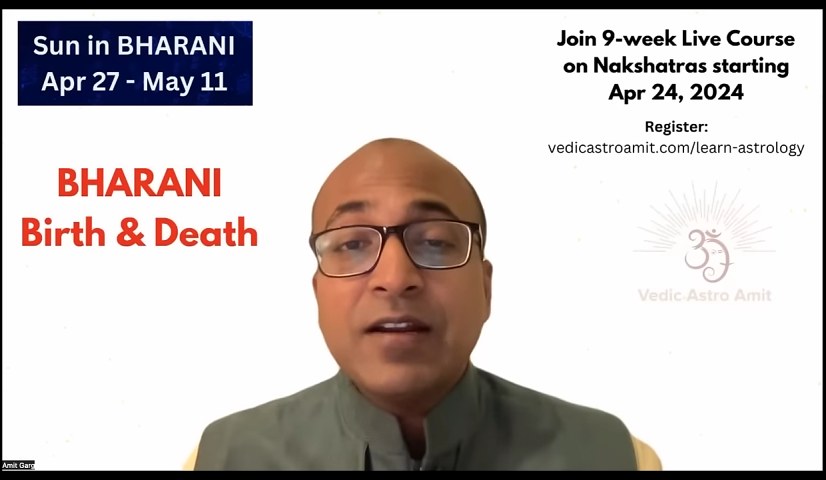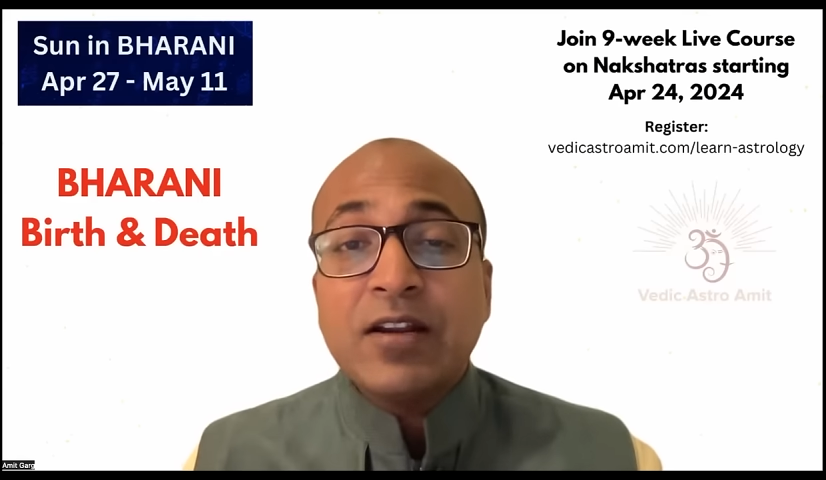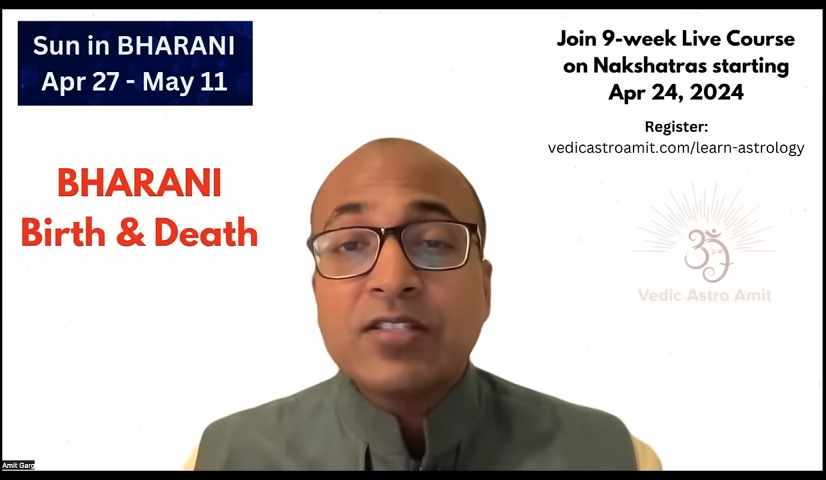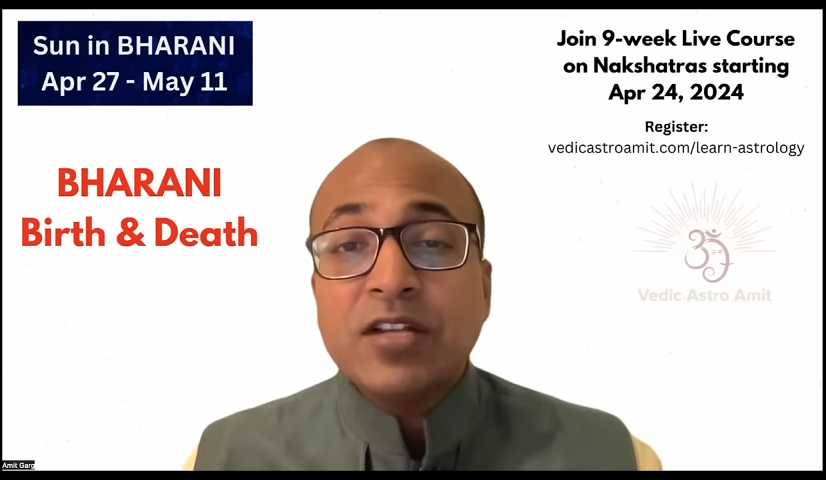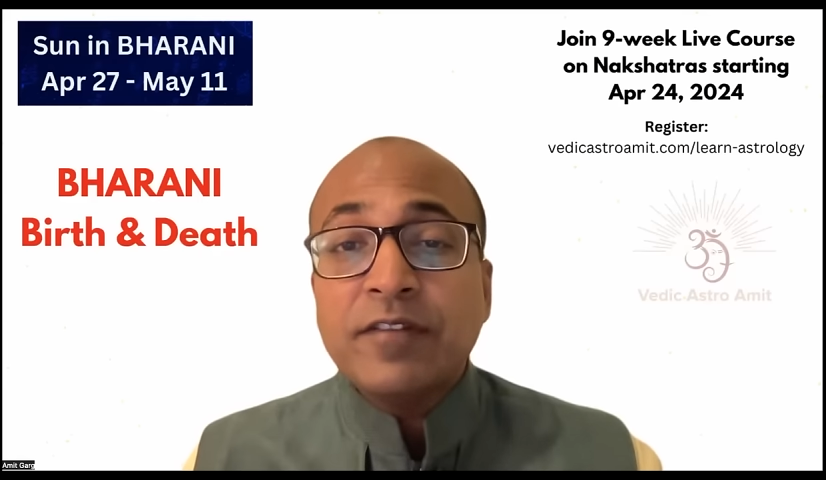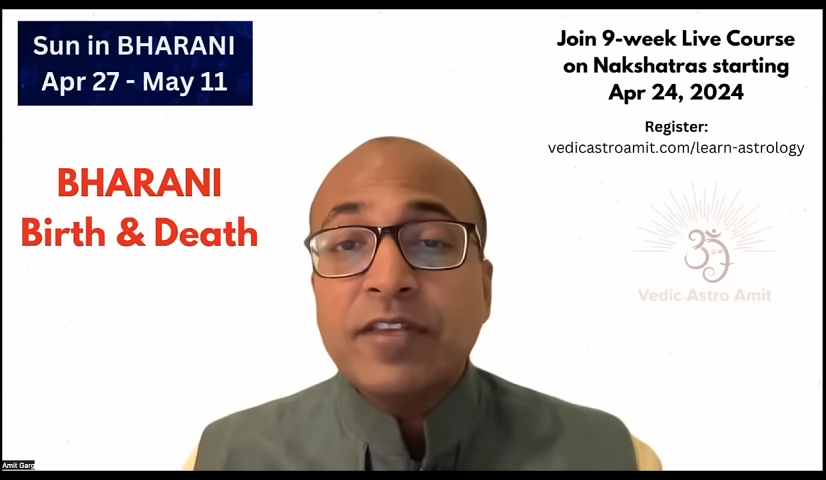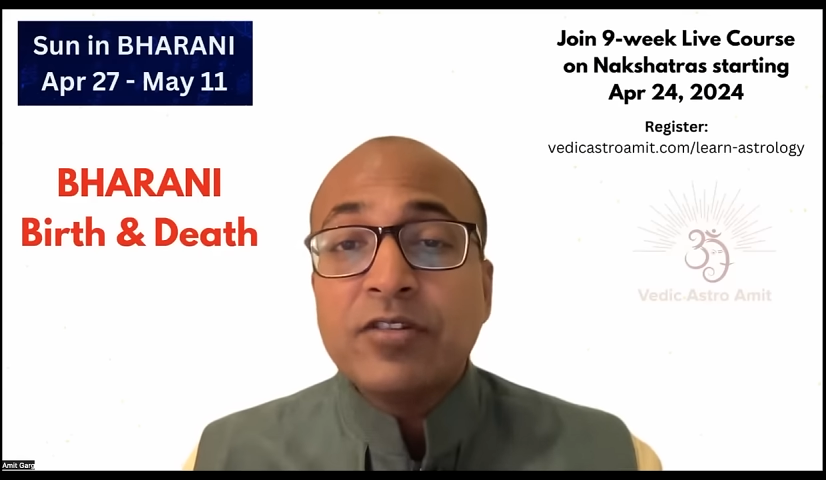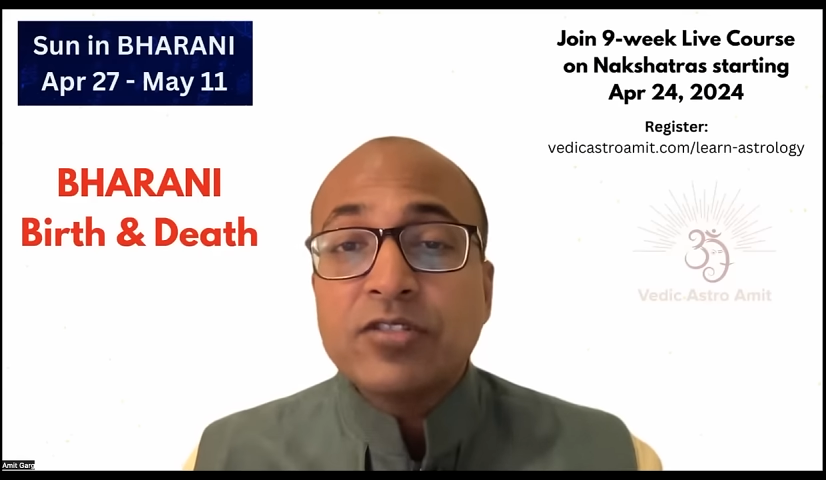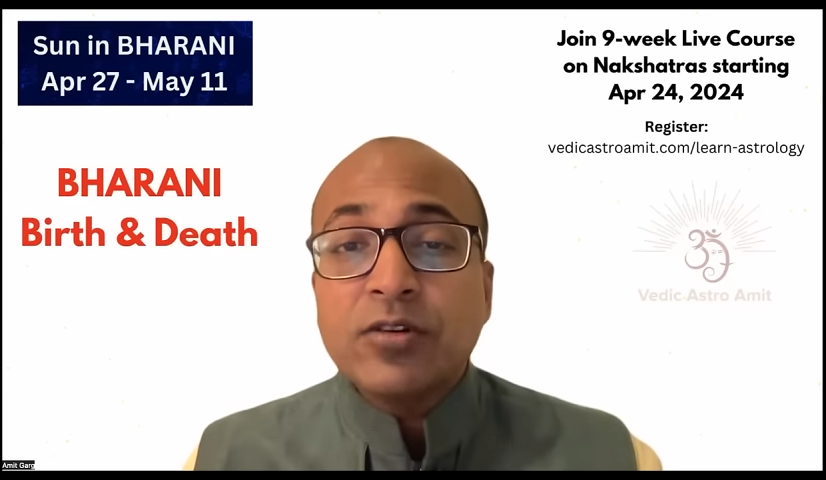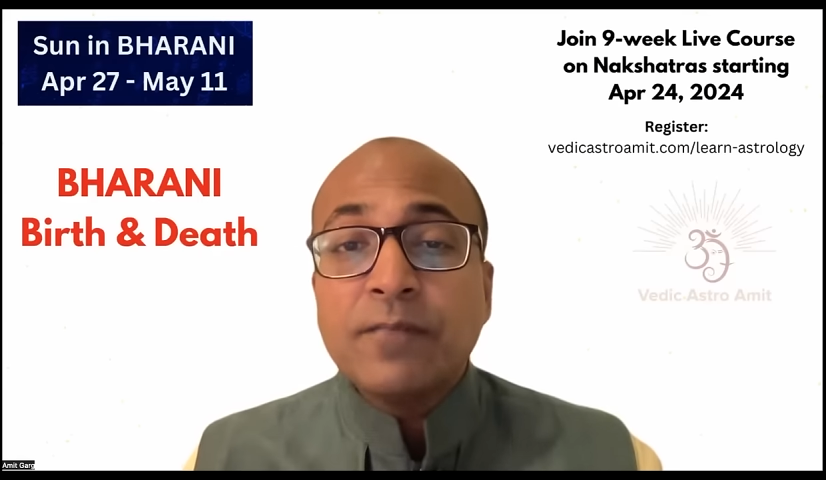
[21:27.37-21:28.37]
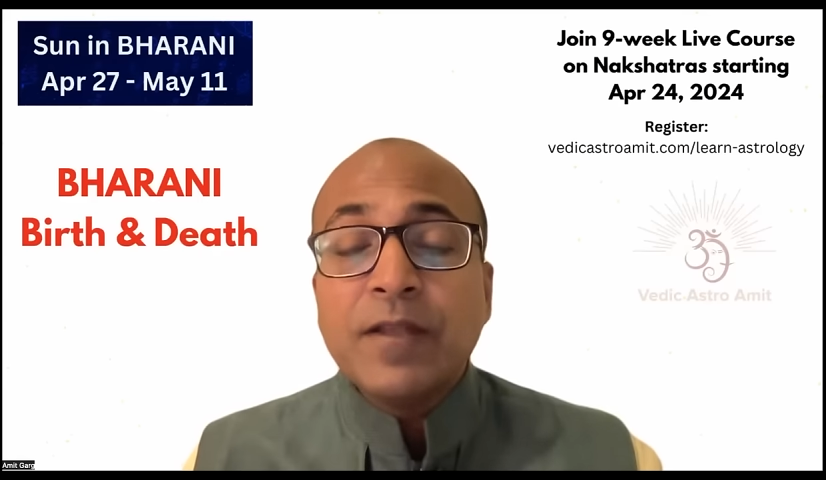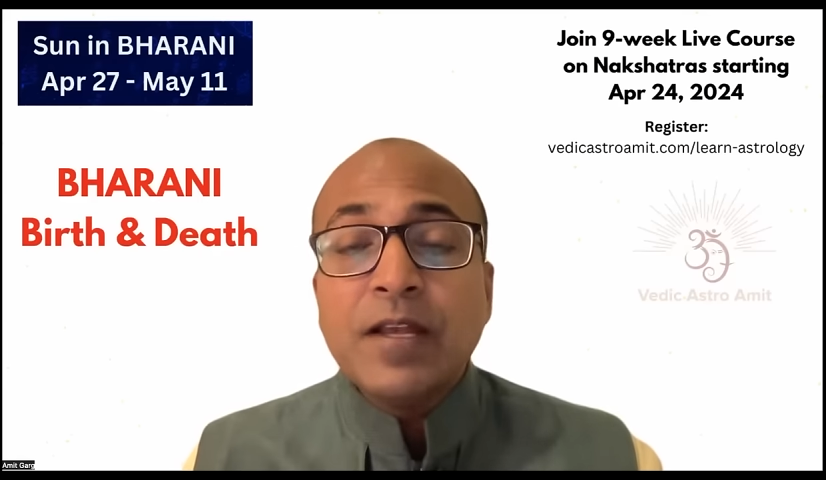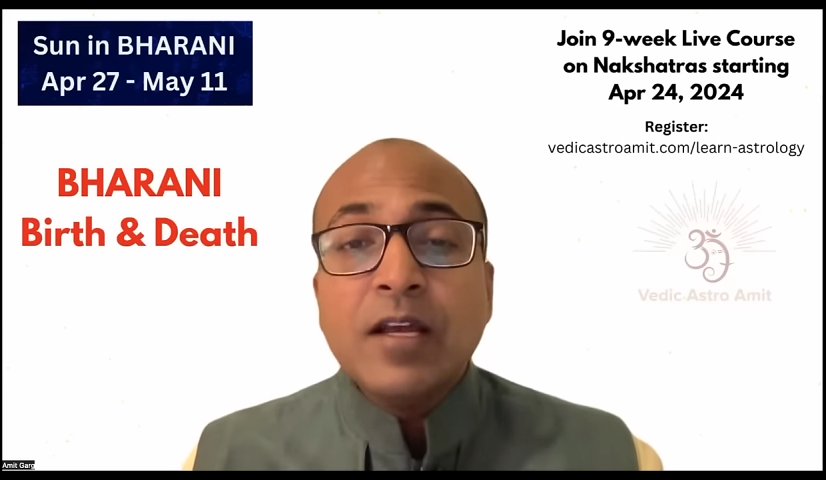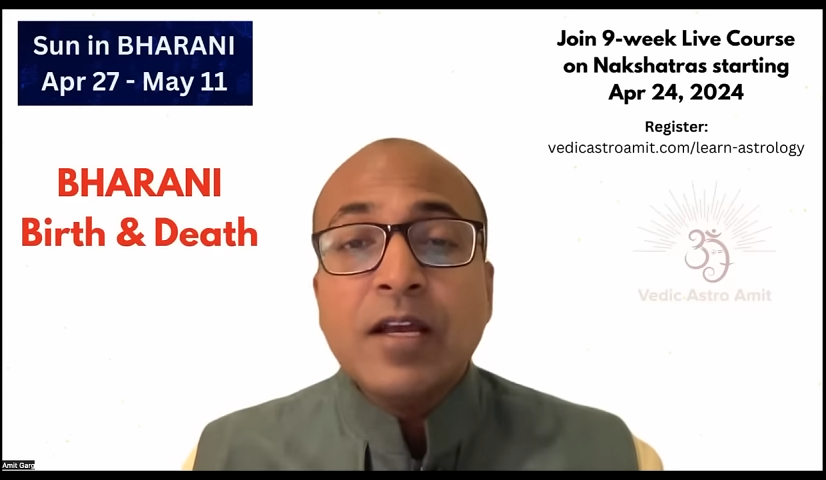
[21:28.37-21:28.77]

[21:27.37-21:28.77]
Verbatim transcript: are not serving you, so